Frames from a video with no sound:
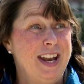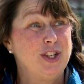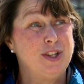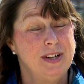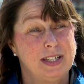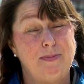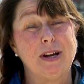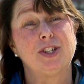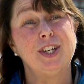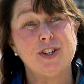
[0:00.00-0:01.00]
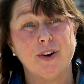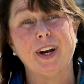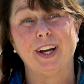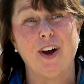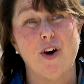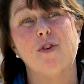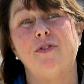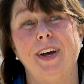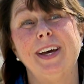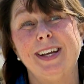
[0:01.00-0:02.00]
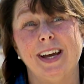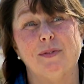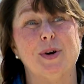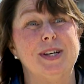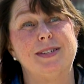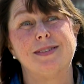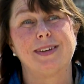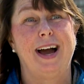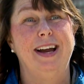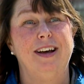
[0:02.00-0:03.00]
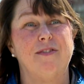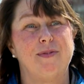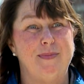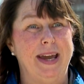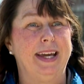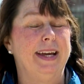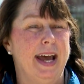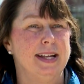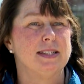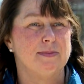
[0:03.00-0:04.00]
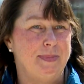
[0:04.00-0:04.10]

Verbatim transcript: And especially during COVID, it was kind of making ends